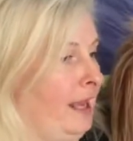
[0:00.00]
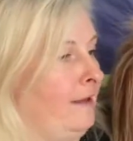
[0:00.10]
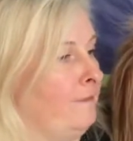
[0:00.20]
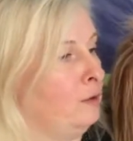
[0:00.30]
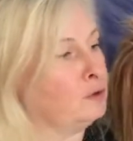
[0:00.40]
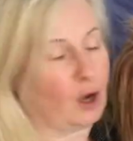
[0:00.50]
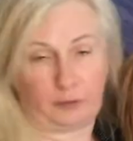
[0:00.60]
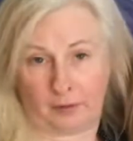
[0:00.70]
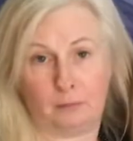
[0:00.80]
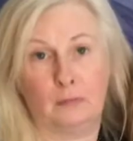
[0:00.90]
who told them,
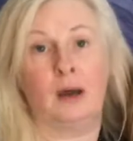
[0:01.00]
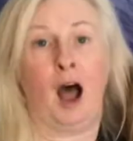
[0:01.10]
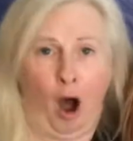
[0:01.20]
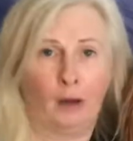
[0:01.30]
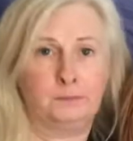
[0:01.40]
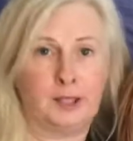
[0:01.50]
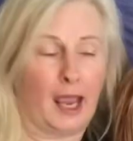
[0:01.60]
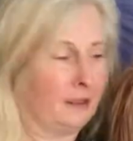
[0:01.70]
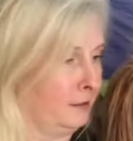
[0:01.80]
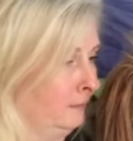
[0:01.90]
"I'm Ted."
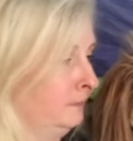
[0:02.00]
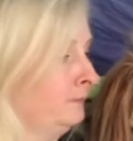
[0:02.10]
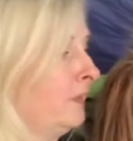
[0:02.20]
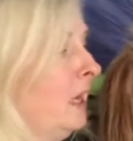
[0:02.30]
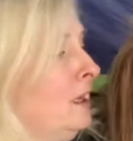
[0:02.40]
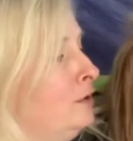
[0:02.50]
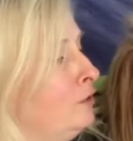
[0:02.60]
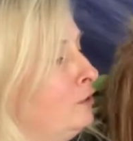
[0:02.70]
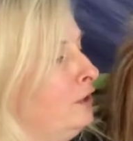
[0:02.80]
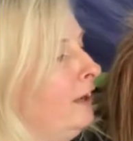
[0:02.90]

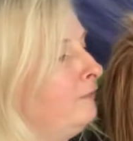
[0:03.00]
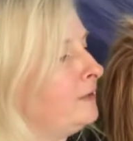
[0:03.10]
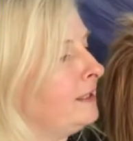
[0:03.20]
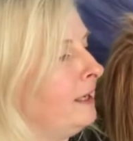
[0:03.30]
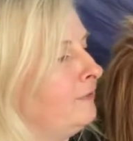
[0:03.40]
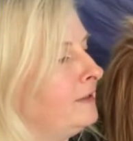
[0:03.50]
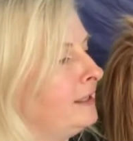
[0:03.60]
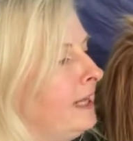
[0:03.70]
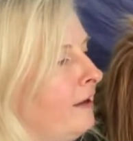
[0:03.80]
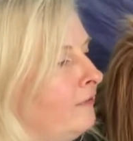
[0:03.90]
Sniff, sniff,
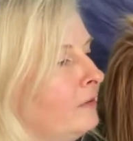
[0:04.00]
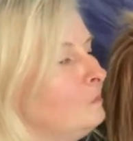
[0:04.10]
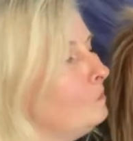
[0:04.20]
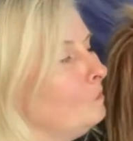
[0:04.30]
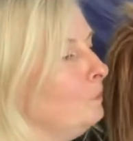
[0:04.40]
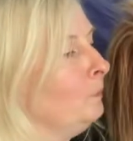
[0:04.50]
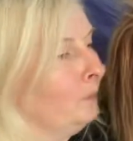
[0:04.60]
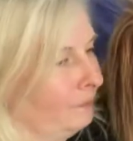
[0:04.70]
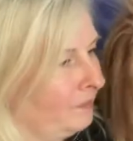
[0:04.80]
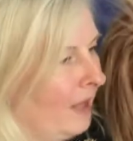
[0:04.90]
sniff.
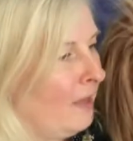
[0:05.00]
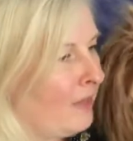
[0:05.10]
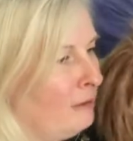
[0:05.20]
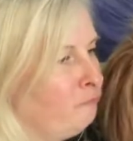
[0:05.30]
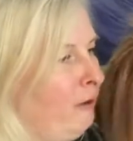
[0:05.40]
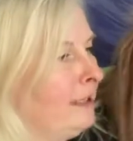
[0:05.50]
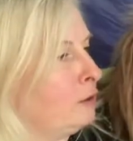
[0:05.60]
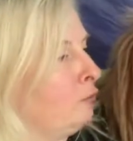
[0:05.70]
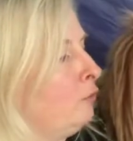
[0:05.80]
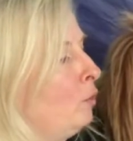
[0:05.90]
They raced through
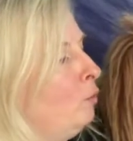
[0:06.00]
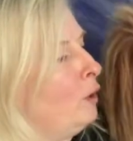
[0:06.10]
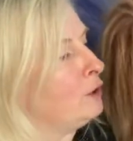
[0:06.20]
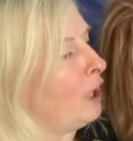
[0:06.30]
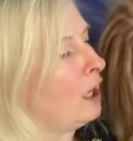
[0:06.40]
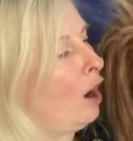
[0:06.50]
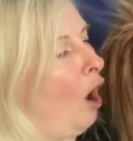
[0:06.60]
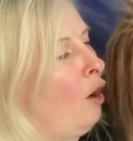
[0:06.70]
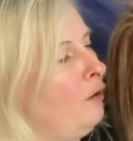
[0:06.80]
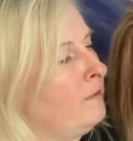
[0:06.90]
the wood and
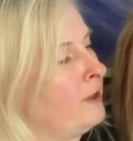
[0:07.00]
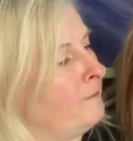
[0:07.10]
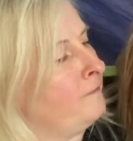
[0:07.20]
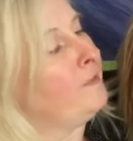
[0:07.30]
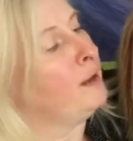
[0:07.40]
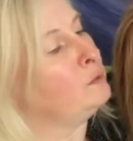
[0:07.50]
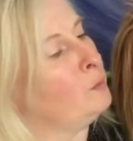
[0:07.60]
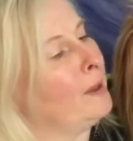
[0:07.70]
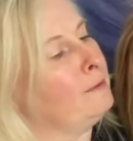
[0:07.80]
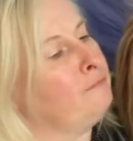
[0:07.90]
over the field where
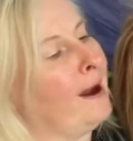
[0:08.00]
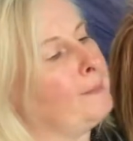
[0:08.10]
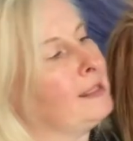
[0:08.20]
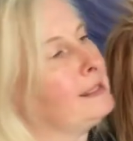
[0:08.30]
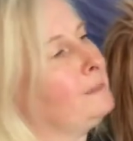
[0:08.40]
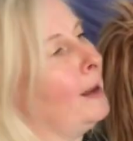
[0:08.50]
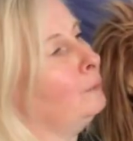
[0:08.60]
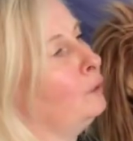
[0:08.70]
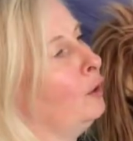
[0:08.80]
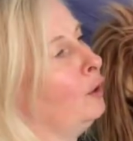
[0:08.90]
the rabbits smelled
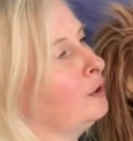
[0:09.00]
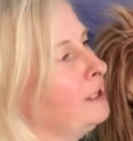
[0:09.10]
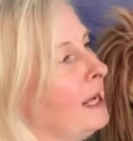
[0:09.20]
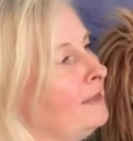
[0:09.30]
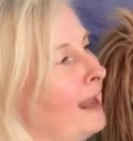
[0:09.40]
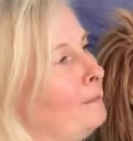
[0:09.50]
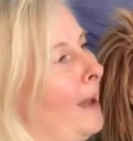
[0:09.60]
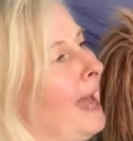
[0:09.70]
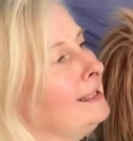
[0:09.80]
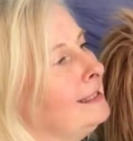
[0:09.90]
good. They
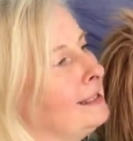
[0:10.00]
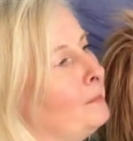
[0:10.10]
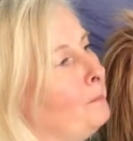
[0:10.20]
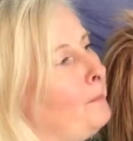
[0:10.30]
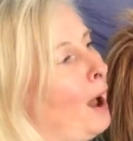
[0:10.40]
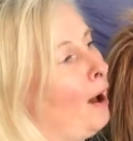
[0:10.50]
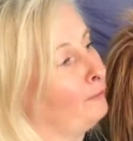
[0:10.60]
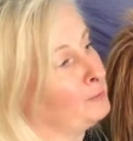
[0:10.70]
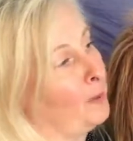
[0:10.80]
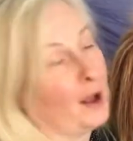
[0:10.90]
panted and puffed
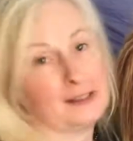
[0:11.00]
past the